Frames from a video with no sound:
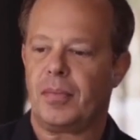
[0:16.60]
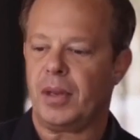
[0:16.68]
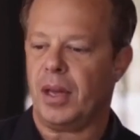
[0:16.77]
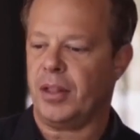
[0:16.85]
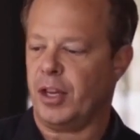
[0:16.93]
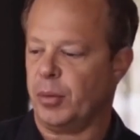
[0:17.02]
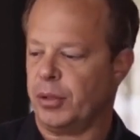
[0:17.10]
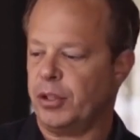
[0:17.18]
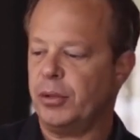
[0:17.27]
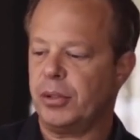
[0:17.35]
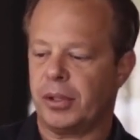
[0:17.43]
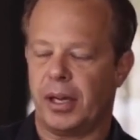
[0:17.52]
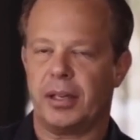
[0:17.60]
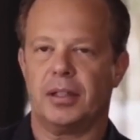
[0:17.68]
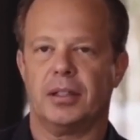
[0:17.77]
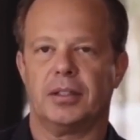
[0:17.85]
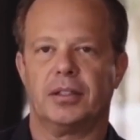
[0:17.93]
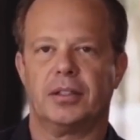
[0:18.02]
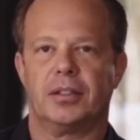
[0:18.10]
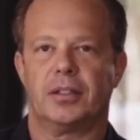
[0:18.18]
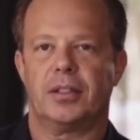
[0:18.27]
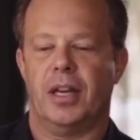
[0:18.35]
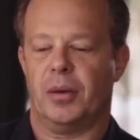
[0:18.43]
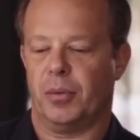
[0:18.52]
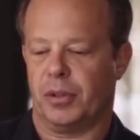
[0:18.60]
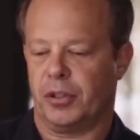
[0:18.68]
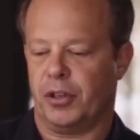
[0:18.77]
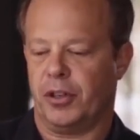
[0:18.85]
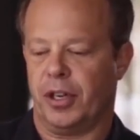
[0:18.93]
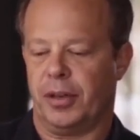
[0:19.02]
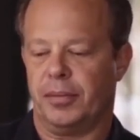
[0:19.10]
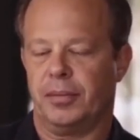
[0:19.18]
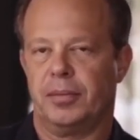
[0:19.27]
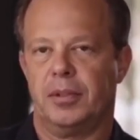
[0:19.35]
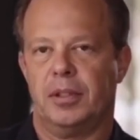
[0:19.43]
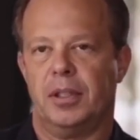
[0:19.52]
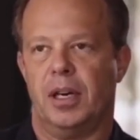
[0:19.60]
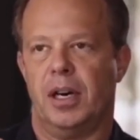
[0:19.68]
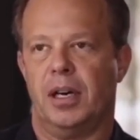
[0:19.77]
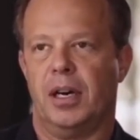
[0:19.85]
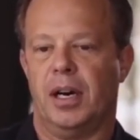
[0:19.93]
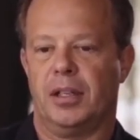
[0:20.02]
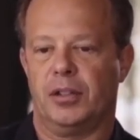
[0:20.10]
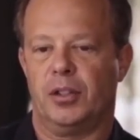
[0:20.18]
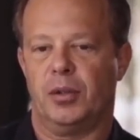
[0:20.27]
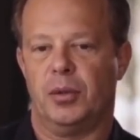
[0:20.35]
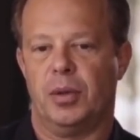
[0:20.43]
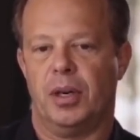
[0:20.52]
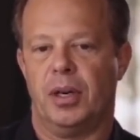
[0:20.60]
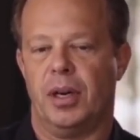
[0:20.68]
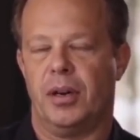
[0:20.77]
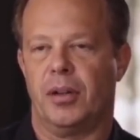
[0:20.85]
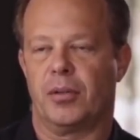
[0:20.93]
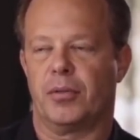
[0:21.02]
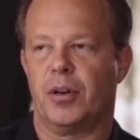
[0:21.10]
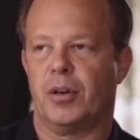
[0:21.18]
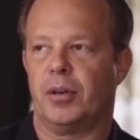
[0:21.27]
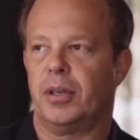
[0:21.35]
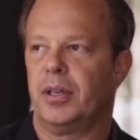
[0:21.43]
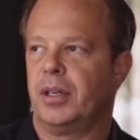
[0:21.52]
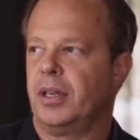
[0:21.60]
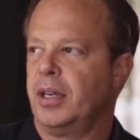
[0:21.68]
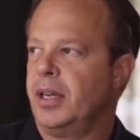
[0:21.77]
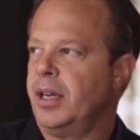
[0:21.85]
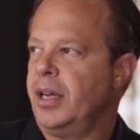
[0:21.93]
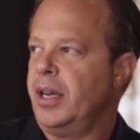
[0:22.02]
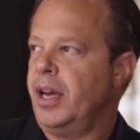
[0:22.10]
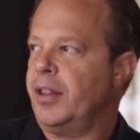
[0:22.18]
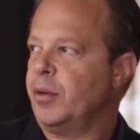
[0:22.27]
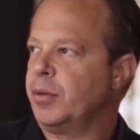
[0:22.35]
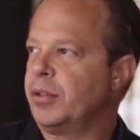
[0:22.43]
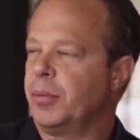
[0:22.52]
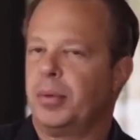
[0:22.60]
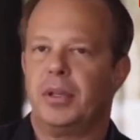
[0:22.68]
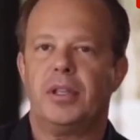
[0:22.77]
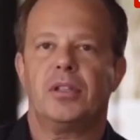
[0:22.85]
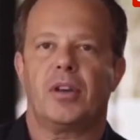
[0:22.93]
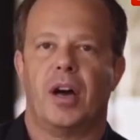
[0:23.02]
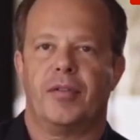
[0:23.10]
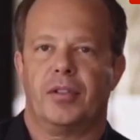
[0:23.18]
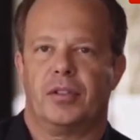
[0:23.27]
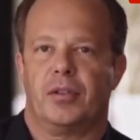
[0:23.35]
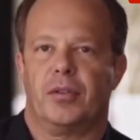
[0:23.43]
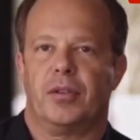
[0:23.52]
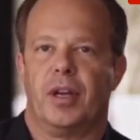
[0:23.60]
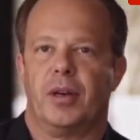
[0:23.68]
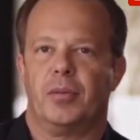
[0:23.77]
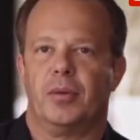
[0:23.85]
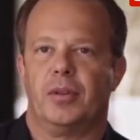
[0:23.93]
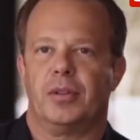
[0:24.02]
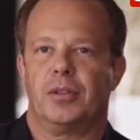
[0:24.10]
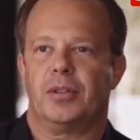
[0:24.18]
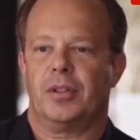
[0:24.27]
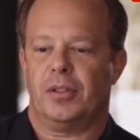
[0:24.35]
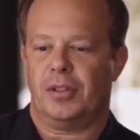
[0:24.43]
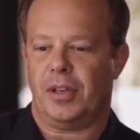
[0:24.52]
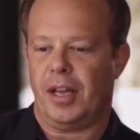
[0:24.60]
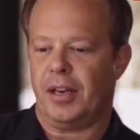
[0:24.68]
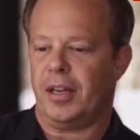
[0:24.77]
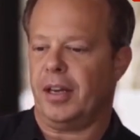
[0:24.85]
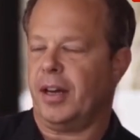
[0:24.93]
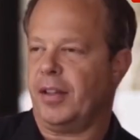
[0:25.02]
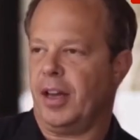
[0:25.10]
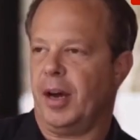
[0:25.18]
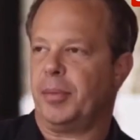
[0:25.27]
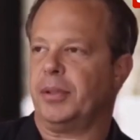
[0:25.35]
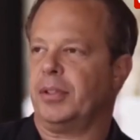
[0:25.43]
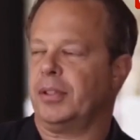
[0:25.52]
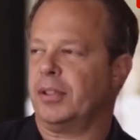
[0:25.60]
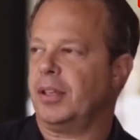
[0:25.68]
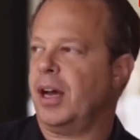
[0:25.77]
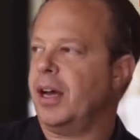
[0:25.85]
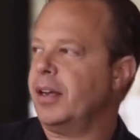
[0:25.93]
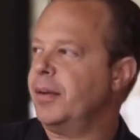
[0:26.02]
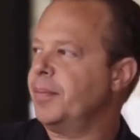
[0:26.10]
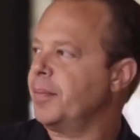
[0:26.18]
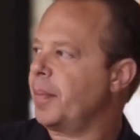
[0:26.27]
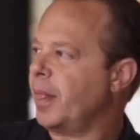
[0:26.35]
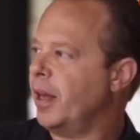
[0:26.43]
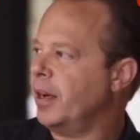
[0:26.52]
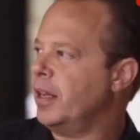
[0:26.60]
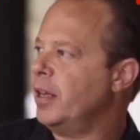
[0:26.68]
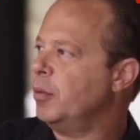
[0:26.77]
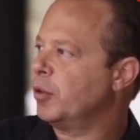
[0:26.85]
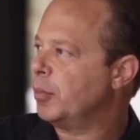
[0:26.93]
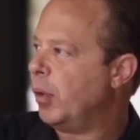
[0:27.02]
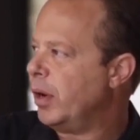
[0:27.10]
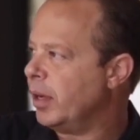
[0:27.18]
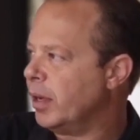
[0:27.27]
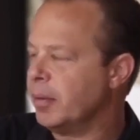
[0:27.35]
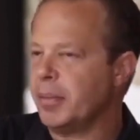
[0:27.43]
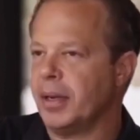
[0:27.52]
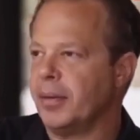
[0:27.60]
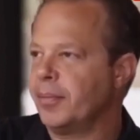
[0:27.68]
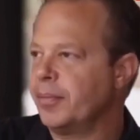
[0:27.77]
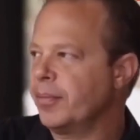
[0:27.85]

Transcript: and there were two cyclists that were turning uh, onto uh, another road. And there was a police officer that was standing on the opposite side, and he was pointing at me,